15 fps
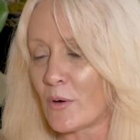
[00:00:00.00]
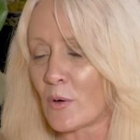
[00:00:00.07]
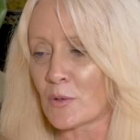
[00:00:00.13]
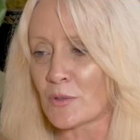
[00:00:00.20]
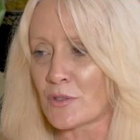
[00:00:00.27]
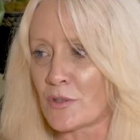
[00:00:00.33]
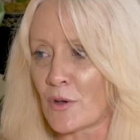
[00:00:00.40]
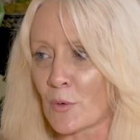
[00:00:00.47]

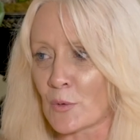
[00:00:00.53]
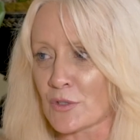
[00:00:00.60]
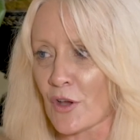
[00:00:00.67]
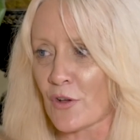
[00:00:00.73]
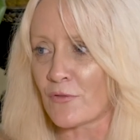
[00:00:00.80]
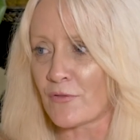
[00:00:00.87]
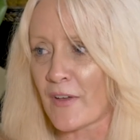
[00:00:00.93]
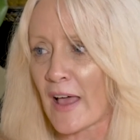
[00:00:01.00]
or
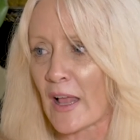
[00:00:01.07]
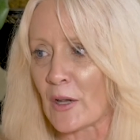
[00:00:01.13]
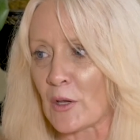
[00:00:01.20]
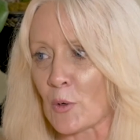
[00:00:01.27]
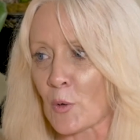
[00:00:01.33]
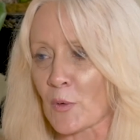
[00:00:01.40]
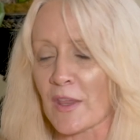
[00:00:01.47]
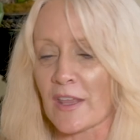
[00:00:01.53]
don't
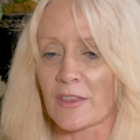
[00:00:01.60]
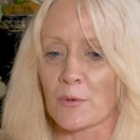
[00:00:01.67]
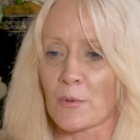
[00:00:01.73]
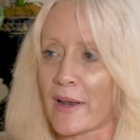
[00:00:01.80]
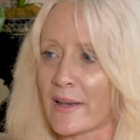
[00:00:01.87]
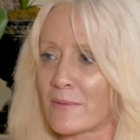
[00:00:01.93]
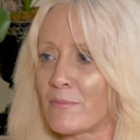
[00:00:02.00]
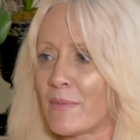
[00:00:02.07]
value, or they're
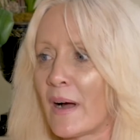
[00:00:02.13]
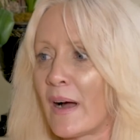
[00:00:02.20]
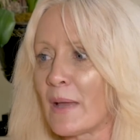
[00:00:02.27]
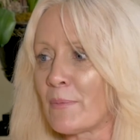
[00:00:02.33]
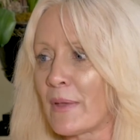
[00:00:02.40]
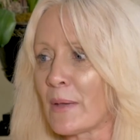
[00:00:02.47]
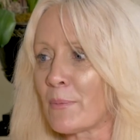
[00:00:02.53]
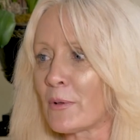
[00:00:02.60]
threatened
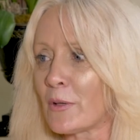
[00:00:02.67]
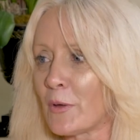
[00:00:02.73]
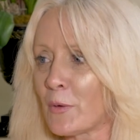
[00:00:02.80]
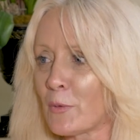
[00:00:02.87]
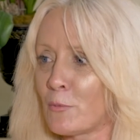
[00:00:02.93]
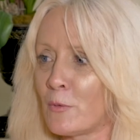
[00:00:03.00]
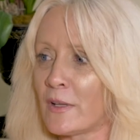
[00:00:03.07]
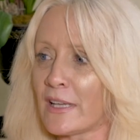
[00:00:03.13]
by people
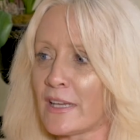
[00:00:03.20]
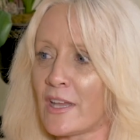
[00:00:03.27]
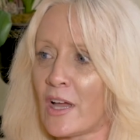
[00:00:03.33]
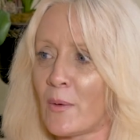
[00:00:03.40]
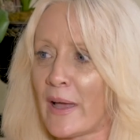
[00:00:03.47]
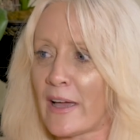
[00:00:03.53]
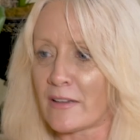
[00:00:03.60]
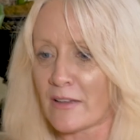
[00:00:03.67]
who really
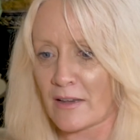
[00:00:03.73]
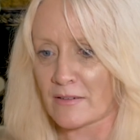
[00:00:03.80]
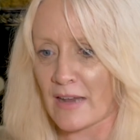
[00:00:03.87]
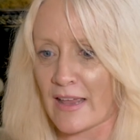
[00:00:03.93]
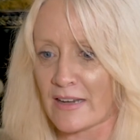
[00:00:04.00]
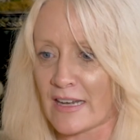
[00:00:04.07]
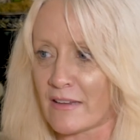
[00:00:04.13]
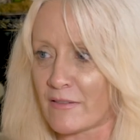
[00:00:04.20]
go out and
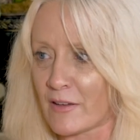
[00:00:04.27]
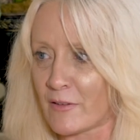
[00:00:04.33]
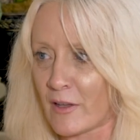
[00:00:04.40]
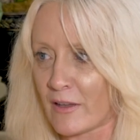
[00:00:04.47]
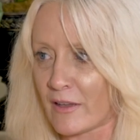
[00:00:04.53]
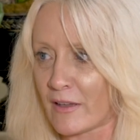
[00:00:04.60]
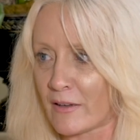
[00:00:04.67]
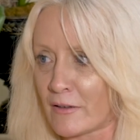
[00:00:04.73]

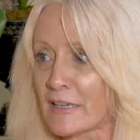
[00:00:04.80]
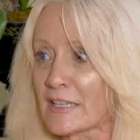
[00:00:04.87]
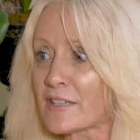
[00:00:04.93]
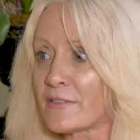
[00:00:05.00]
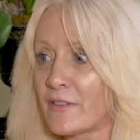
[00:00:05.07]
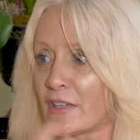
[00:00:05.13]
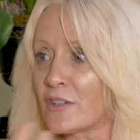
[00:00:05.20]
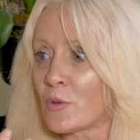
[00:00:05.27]
are
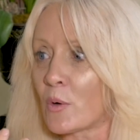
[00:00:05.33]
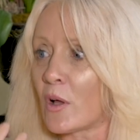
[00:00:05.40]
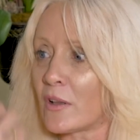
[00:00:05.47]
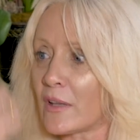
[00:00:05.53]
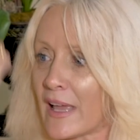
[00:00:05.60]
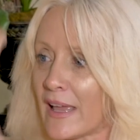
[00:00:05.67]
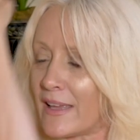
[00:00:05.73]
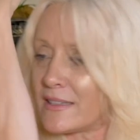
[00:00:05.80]

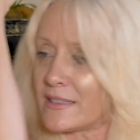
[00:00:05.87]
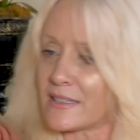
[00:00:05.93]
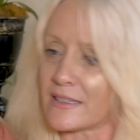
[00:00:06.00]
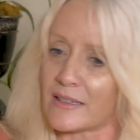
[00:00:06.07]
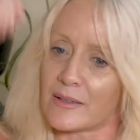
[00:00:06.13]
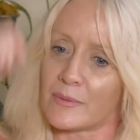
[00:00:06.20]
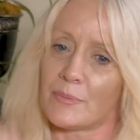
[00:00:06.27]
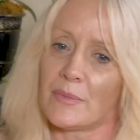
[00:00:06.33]
individual.
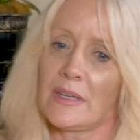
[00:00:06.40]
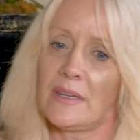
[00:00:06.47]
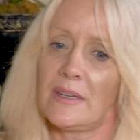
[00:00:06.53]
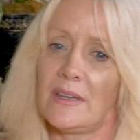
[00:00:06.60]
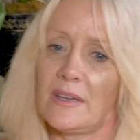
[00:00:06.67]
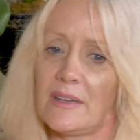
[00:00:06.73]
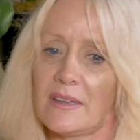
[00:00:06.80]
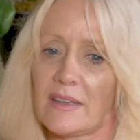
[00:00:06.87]

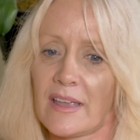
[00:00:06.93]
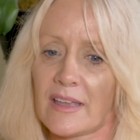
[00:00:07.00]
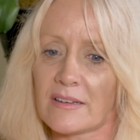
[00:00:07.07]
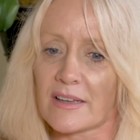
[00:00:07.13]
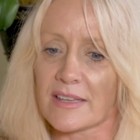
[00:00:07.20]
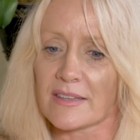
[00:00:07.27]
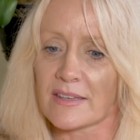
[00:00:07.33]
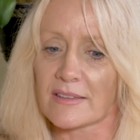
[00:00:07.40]

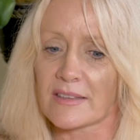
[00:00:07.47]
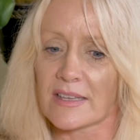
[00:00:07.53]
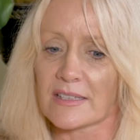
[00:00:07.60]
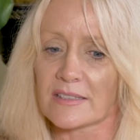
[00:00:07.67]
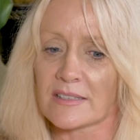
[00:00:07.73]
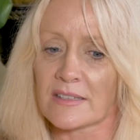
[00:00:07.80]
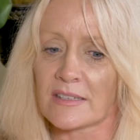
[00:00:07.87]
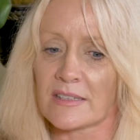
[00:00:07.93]
And I think
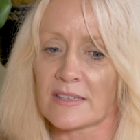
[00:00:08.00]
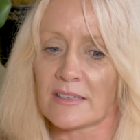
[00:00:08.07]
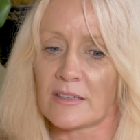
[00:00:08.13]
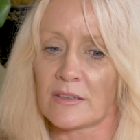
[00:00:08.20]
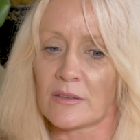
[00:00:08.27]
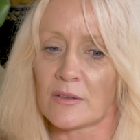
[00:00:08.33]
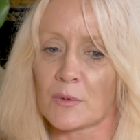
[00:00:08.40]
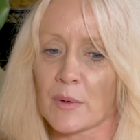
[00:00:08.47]
that
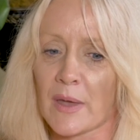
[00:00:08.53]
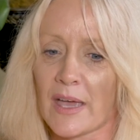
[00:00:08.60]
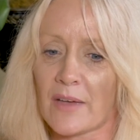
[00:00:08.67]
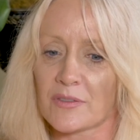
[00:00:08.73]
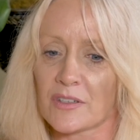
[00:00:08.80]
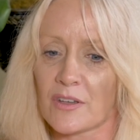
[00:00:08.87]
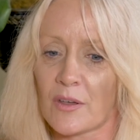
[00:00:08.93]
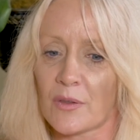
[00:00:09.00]
you
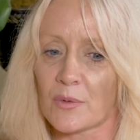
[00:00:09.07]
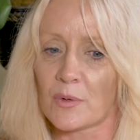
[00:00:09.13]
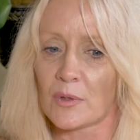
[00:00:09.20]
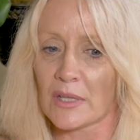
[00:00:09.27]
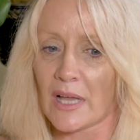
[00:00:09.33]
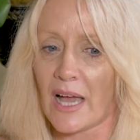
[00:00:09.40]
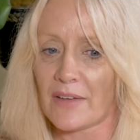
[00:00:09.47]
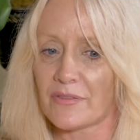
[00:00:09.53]
have to go through
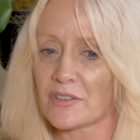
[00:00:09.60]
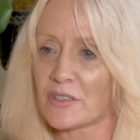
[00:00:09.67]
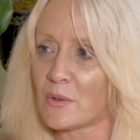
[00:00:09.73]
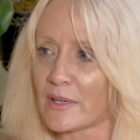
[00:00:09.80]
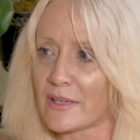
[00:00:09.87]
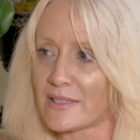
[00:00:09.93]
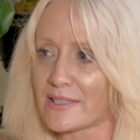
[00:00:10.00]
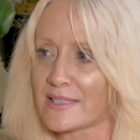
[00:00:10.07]
life to
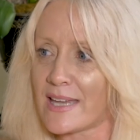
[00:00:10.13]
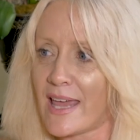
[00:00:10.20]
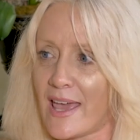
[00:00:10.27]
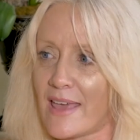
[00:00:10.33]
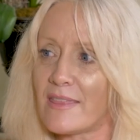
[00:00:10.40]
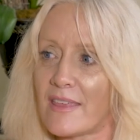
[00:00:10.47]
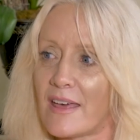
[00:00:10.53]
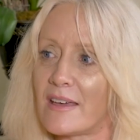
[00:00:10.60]

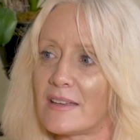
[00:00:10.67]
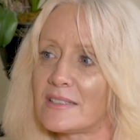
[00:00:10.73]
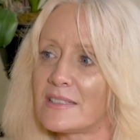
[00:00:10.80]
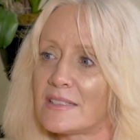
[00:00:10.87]
understand that.